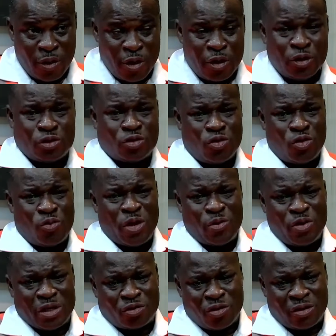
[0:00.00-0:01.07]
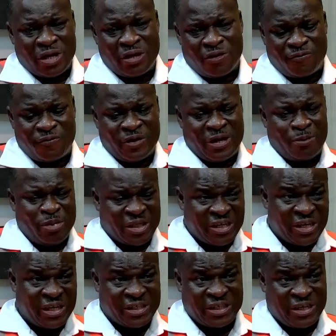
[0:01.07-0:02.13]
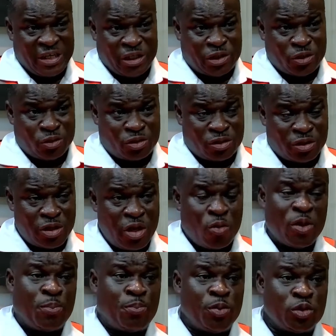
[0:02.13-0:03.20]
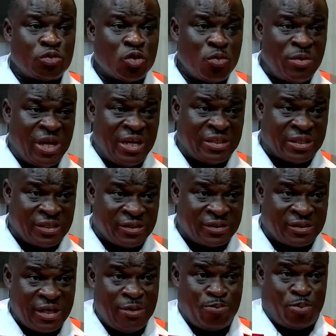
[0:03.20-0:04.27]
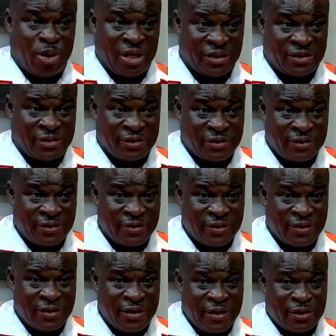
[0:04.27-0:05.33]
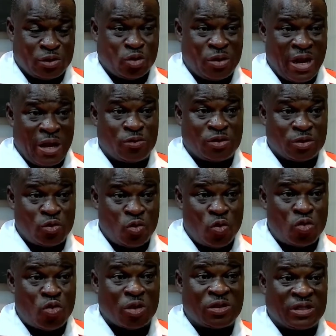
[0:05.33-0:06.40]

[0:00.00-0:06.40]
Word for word: So when we are talking of the mitigation issues, we put so many things in place so that we will not